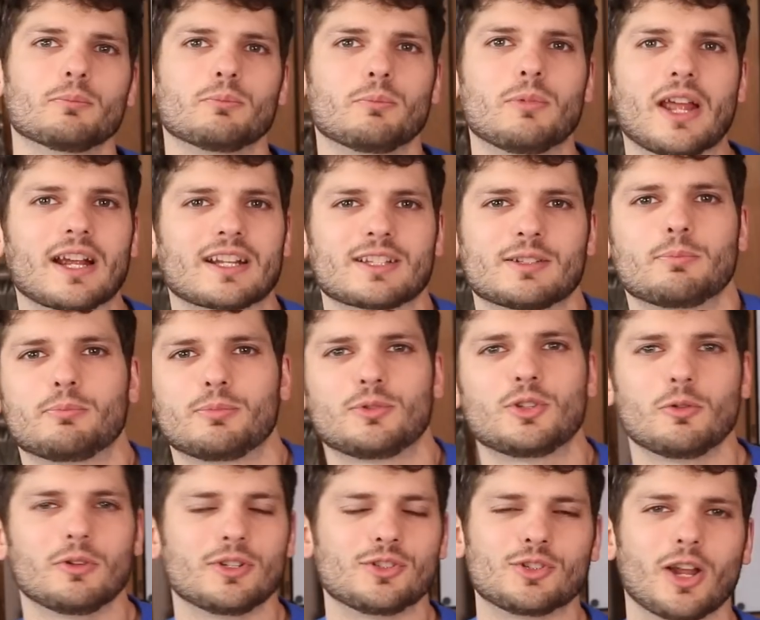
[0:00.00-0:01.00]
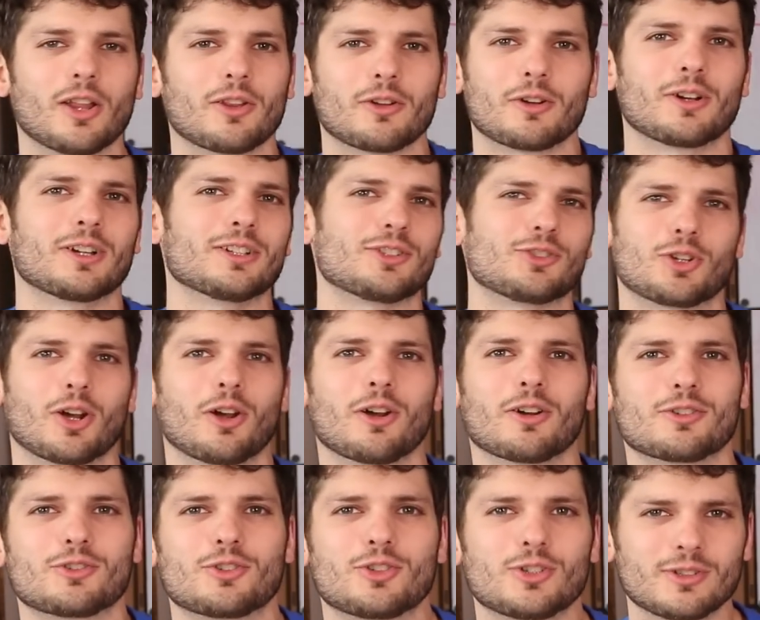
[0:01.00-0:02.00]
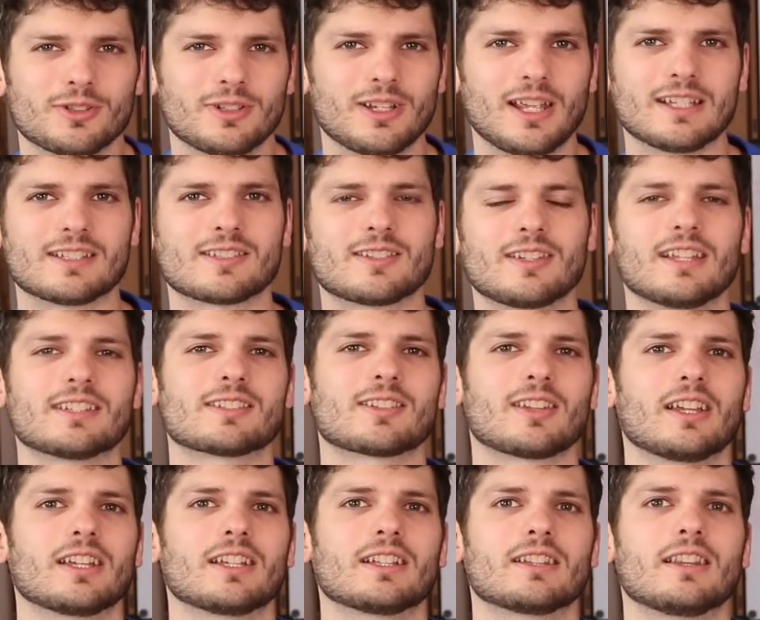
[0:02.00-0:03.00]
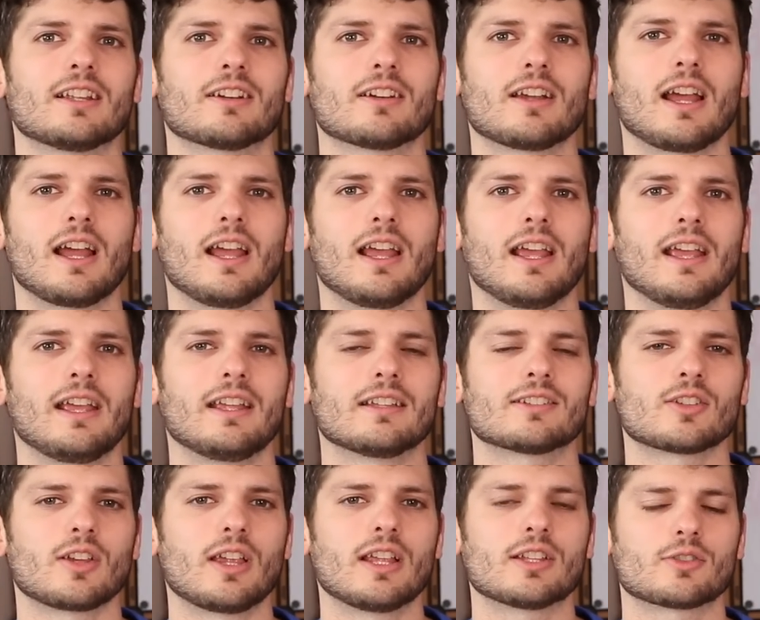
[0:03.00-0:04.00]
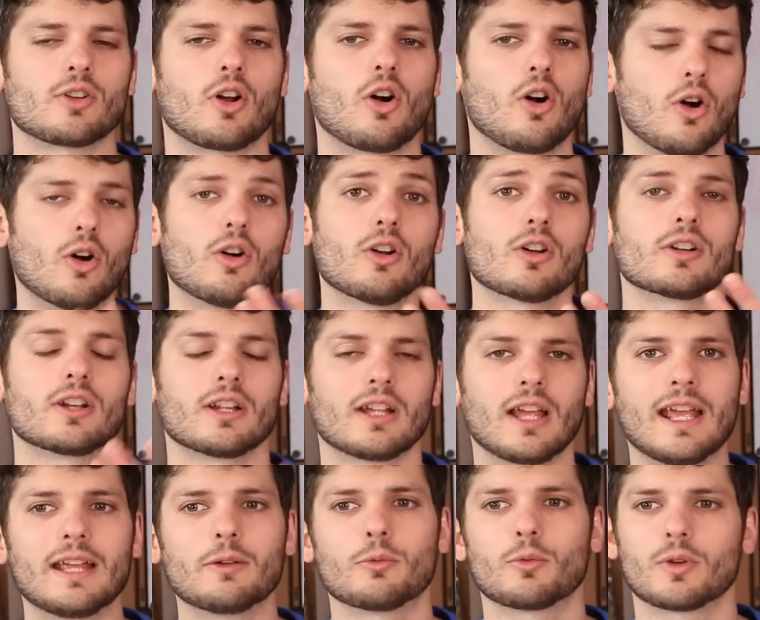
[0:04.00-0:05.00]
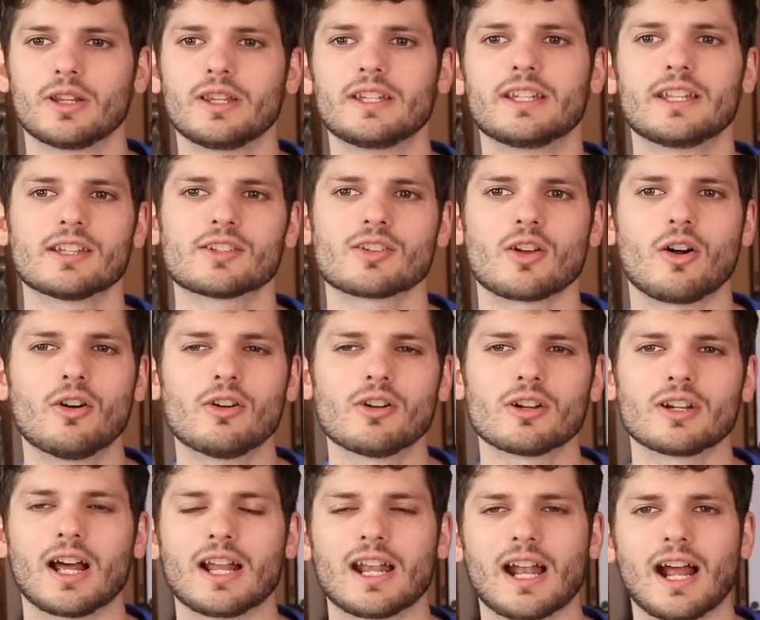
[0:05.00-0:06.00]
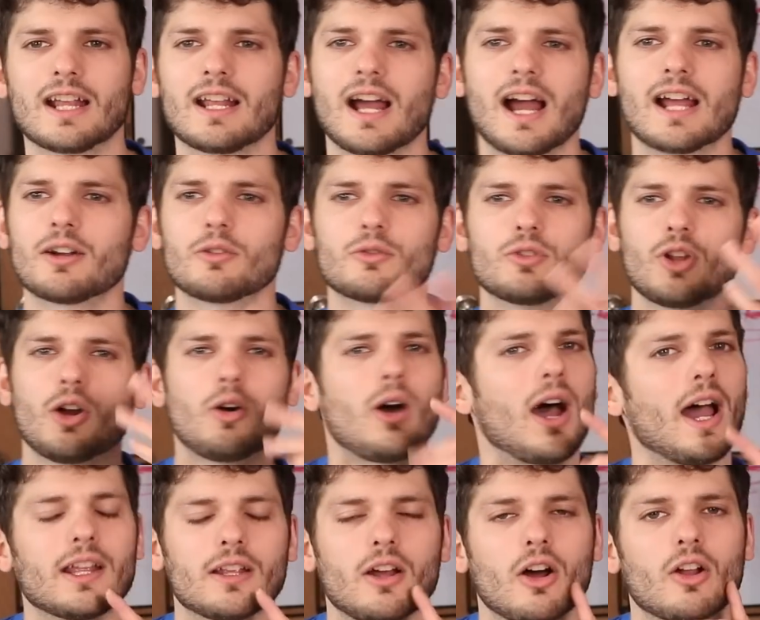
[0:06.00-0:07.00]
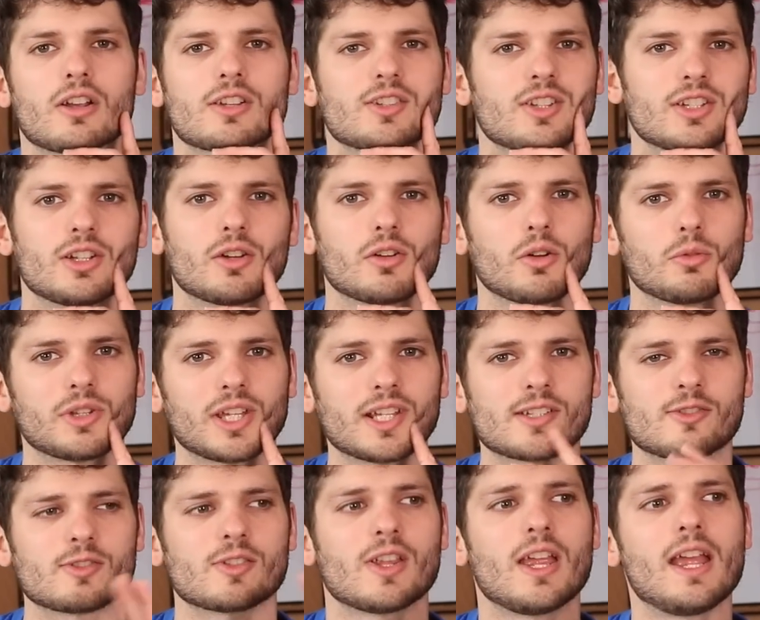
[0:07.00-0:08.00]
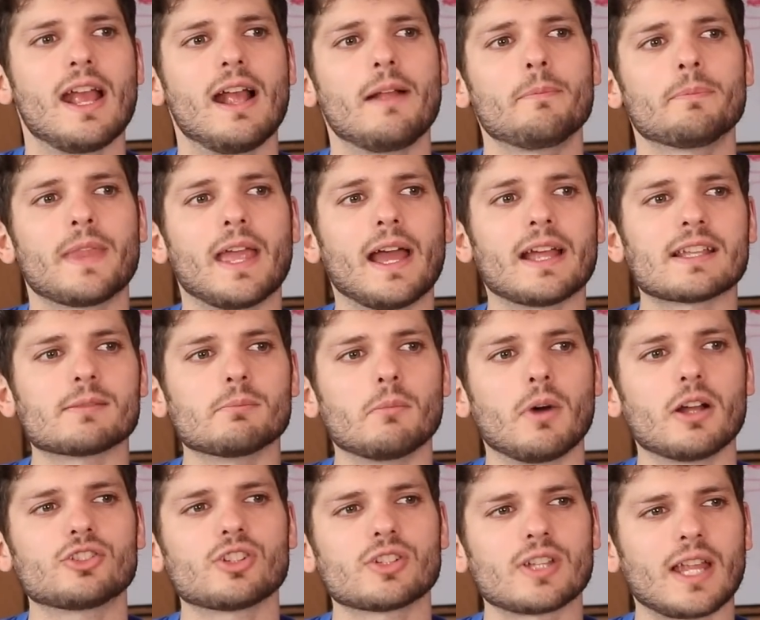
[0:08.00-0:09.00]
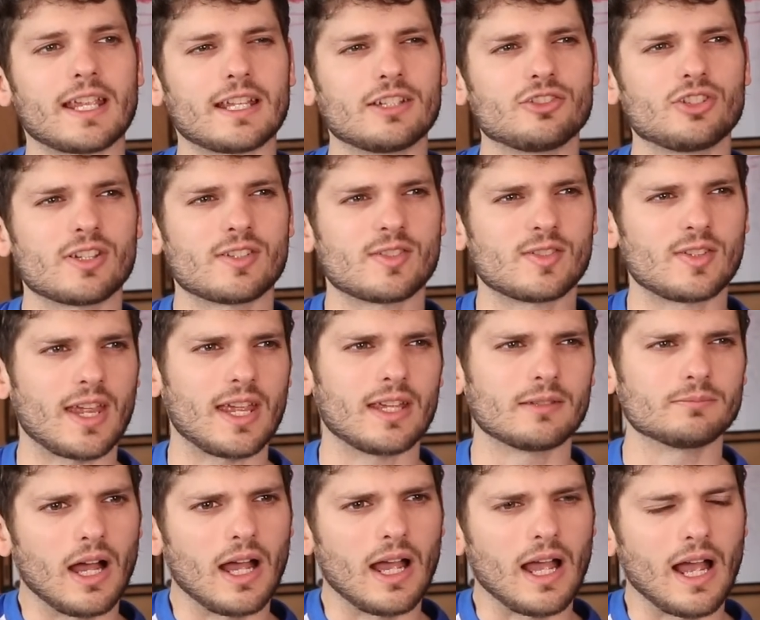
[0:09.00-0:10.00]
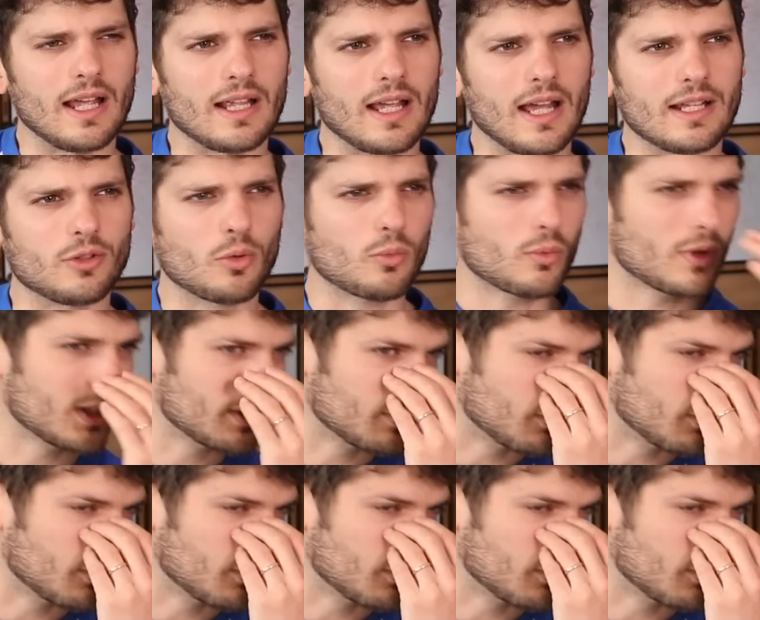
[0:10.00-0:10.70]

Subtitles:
next to each other in church. It's like it's hard. It really is hard, and I don't know. I honestly don't know what the answer is. As much as I can just say, I don't really